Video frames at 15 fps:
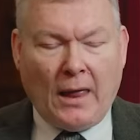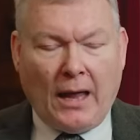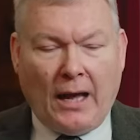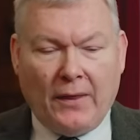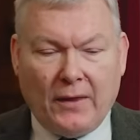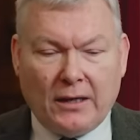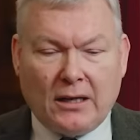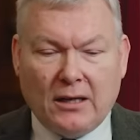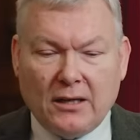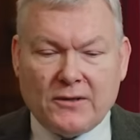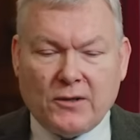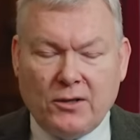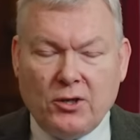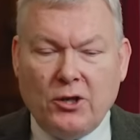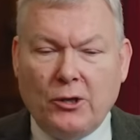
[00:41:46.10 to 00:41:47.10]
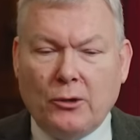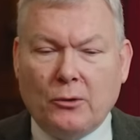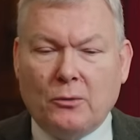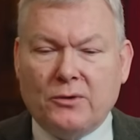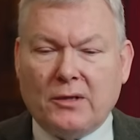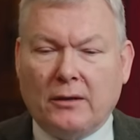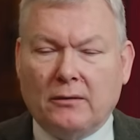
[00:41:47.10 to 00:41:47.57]
And the guys that
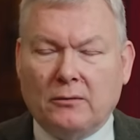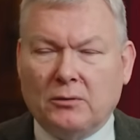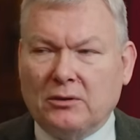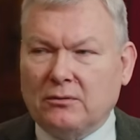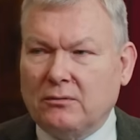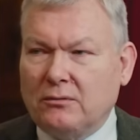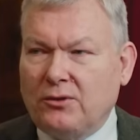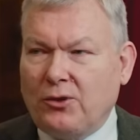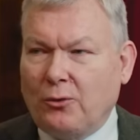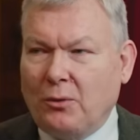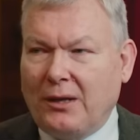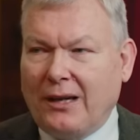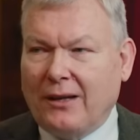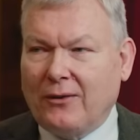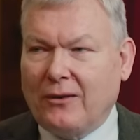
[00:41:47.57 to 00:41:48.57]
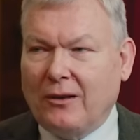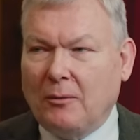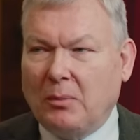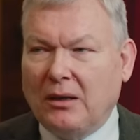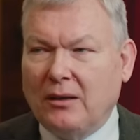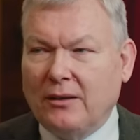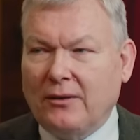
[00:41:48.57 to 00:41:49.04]
knew said, well, should we cancel the
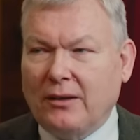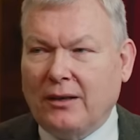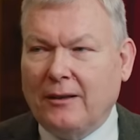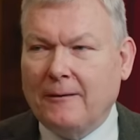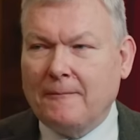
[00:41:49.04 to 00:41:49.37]
party?